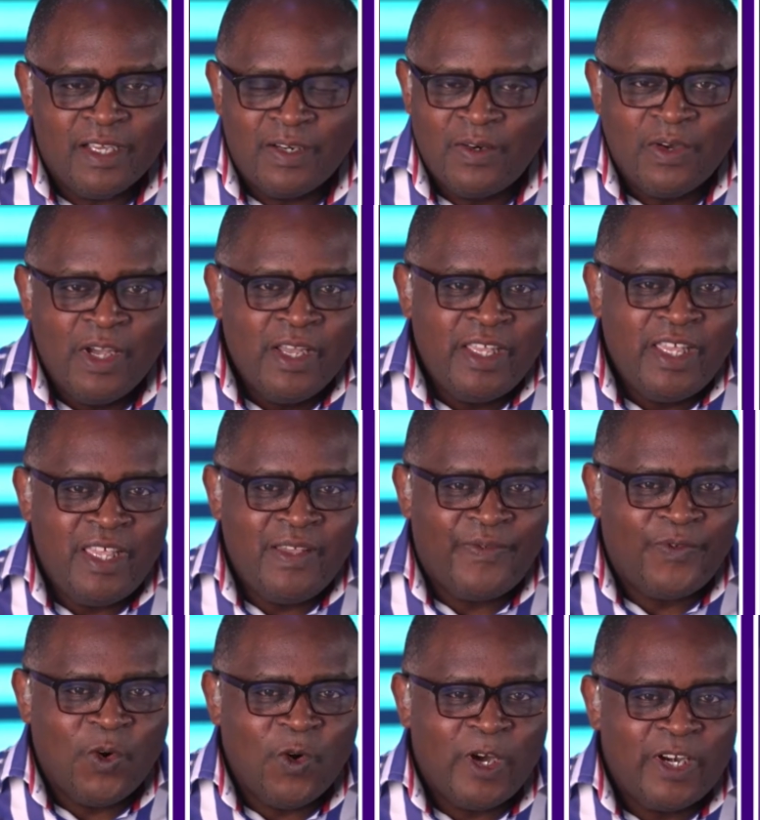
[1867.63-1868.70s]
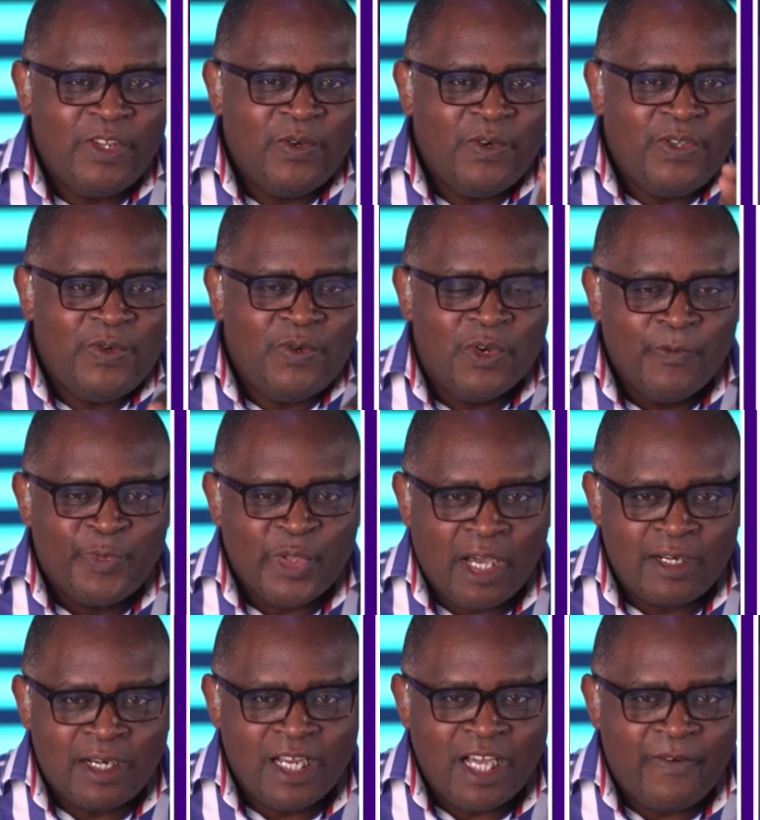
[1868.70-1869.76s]
No, He foreknew you
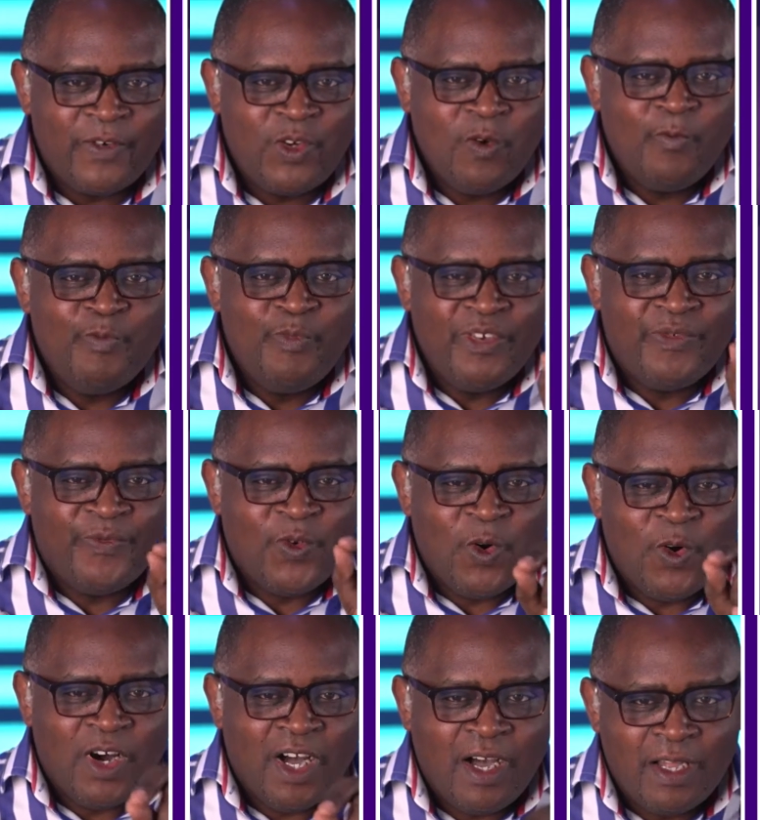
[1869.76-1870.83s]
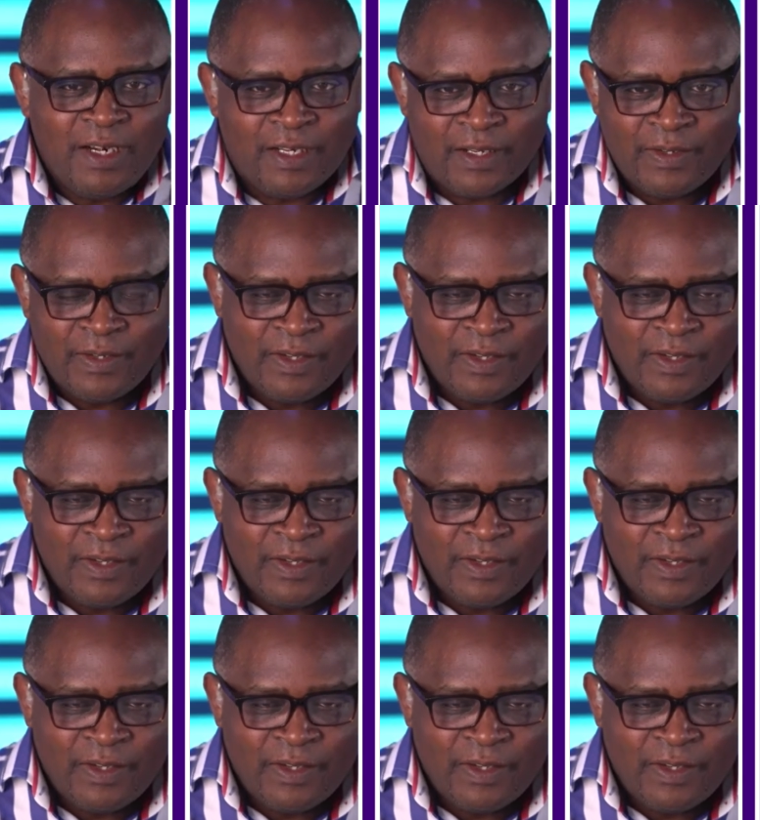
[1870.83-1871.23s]
and loved you beforehand.